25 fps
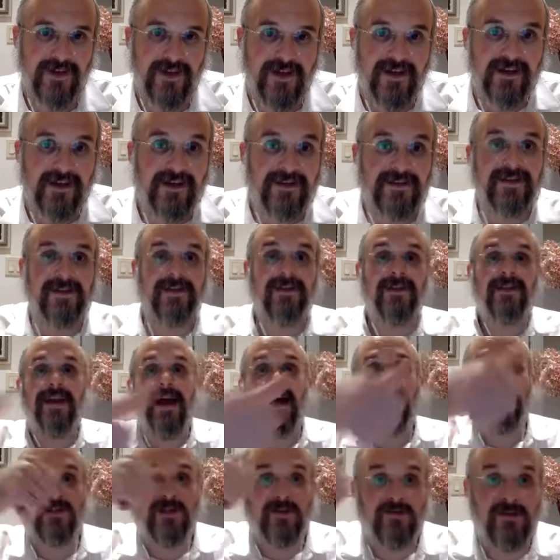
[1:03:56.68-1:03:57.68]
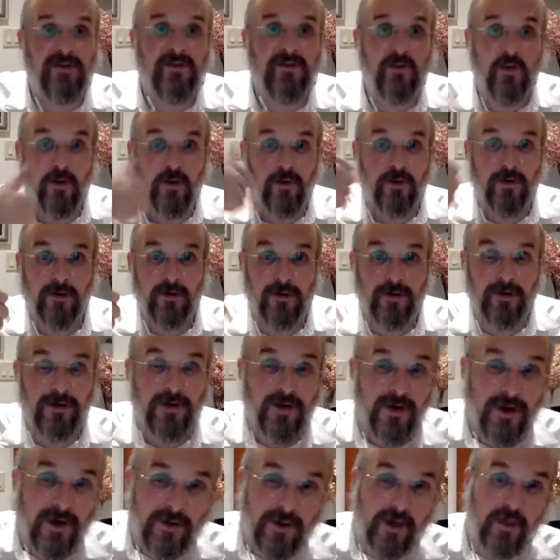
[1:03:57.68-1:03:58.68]
Because in the answer before,
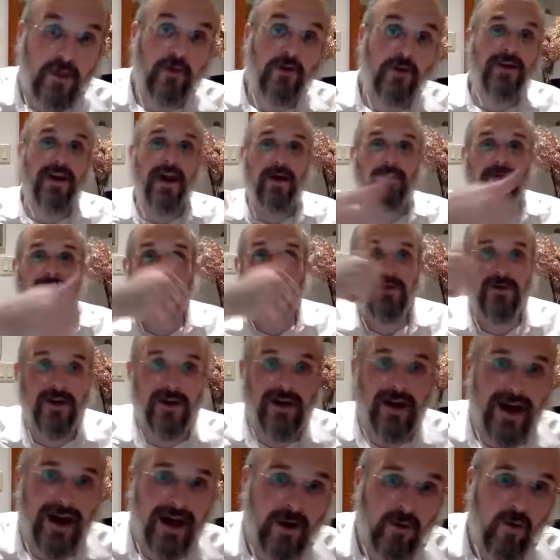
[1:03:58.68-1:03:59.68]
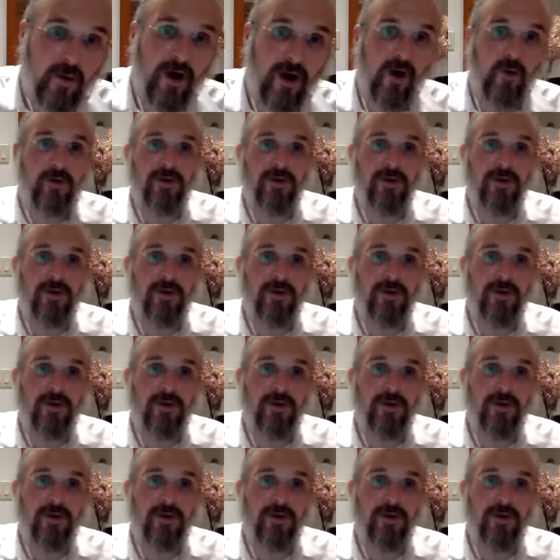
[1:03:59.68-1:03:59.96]
the 30 amas high wall